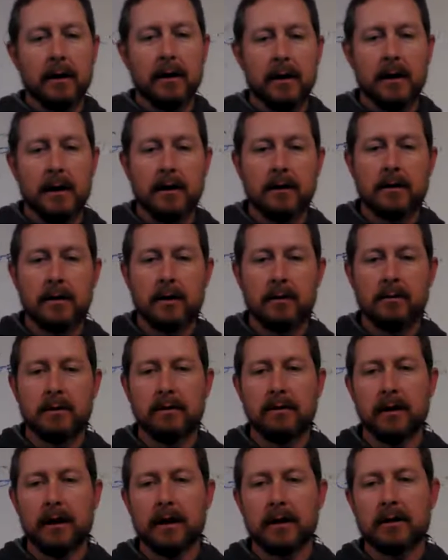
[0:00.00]
in terms of
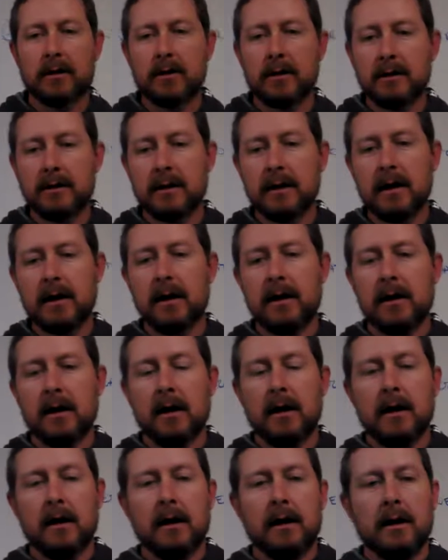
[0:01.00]
electricity.
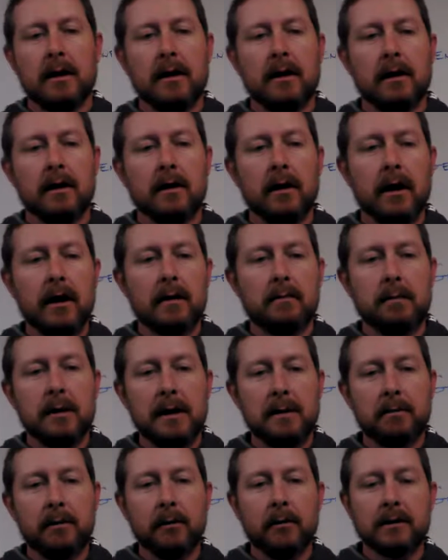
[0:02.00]
A lot of
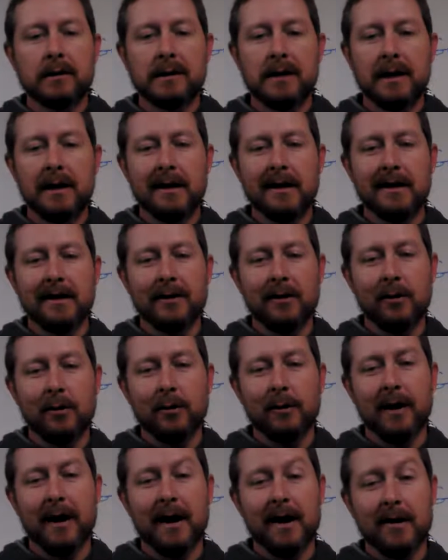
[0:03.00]
people sitting in
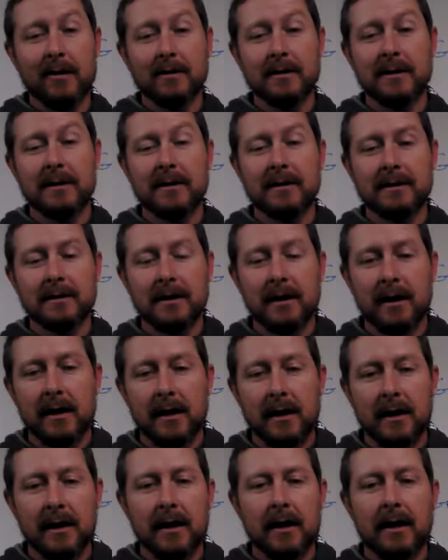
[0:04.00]
cold houses.
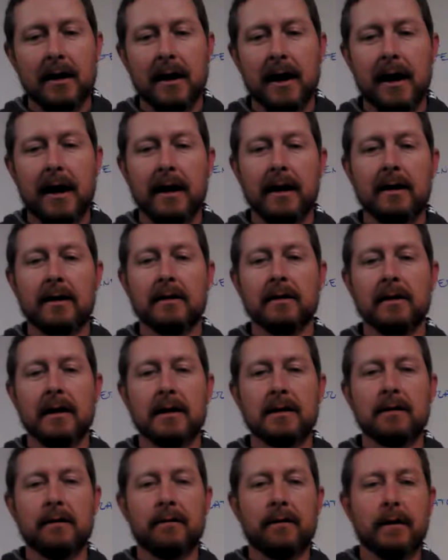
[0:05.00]
Had
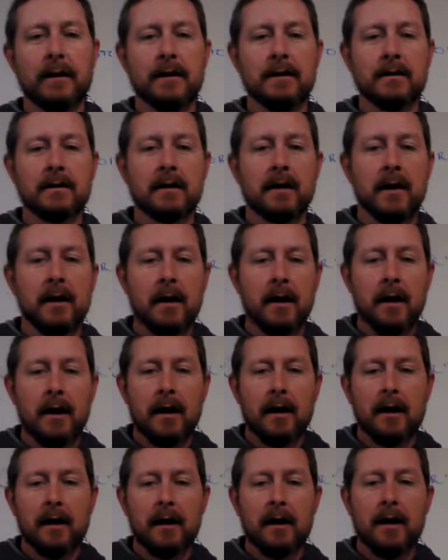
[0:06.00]
lots of friends
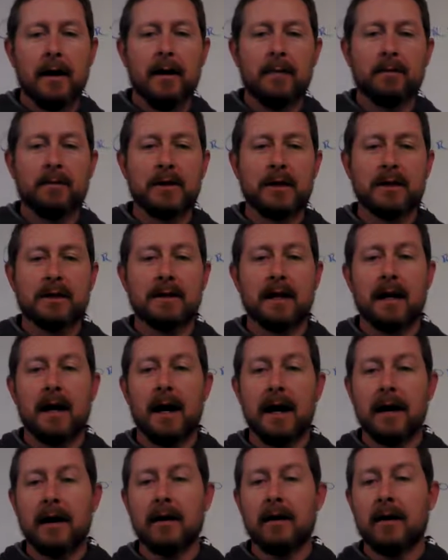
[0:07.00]
just that
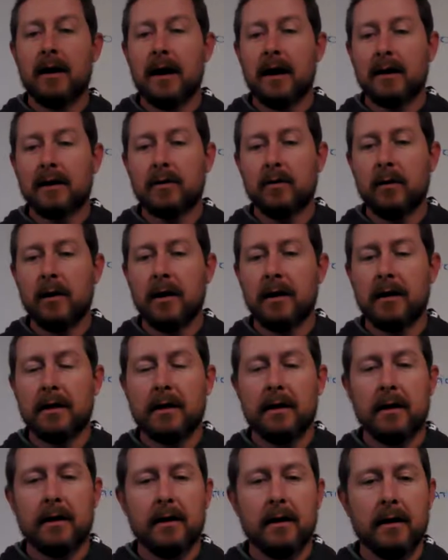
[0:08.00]
I interact with.
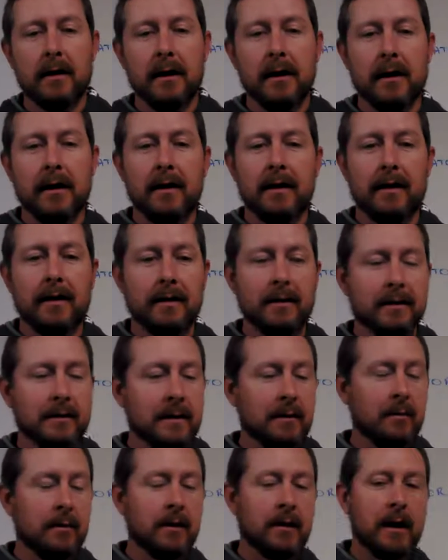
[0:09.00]

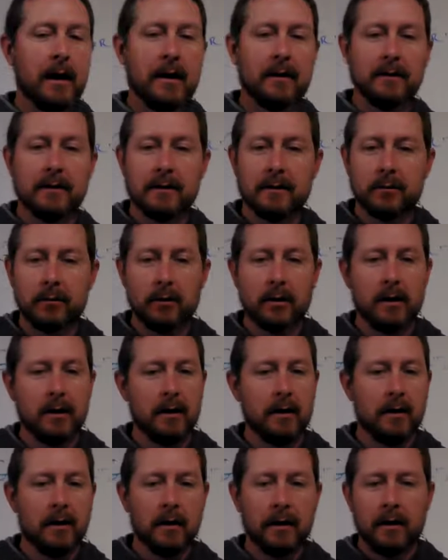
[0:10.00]
Some of their houses
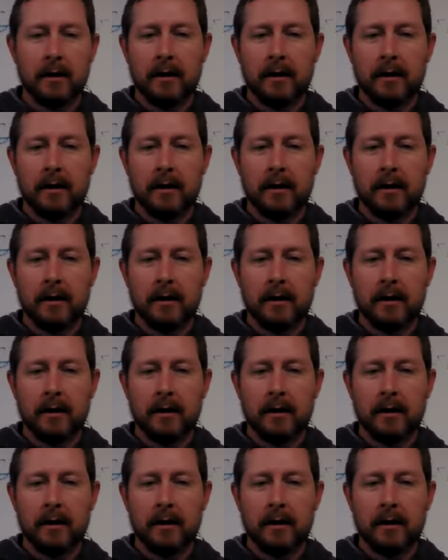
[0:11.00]
were